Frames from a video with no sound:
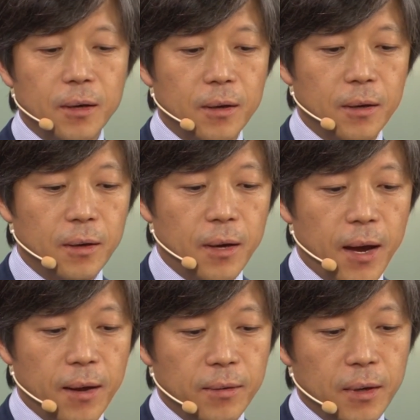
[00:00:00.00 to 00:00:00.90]

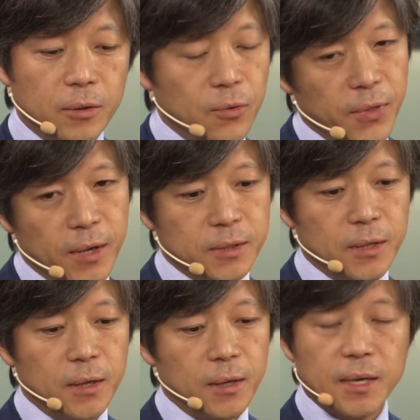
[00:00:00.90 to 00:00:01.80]
and so that
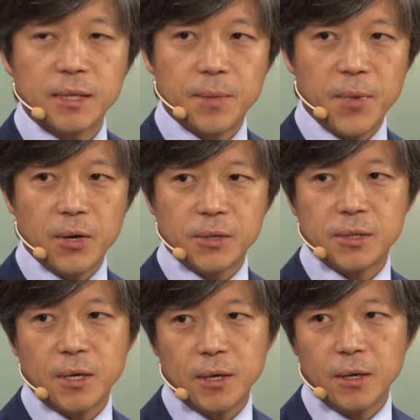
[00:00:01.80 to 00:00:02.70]

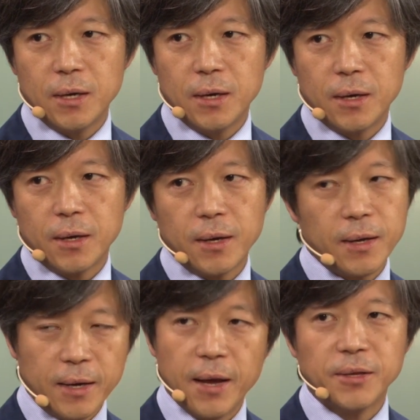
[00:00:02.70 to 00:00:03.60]
customers
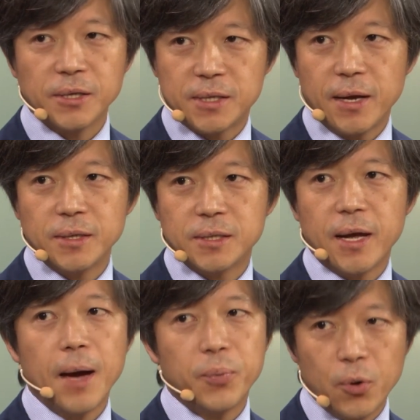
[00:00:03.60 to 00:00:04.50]
can understand
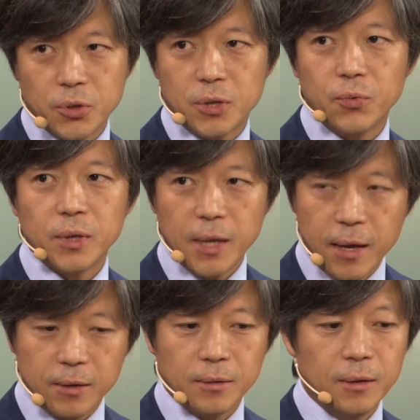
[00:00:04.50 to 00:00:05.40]
the approach we
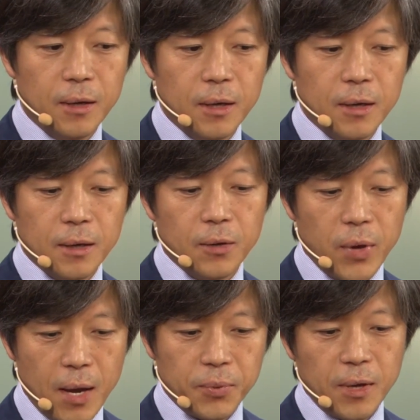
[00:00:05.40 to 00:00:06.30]
taken,
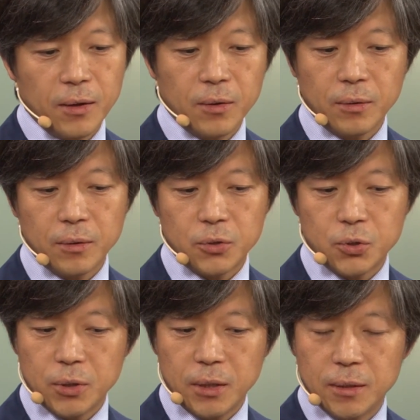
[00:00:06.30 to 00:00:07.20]
we have taken
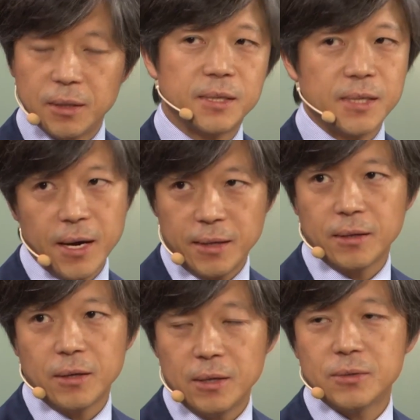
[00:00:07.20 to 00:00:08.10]
in
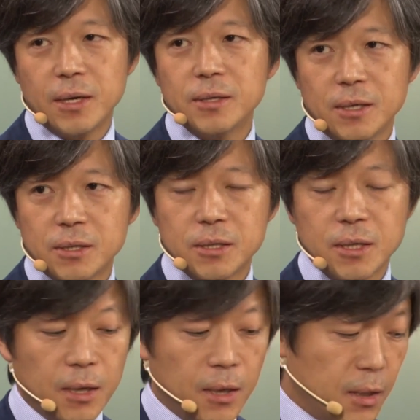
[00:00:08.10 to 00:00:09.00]
designing these lenses.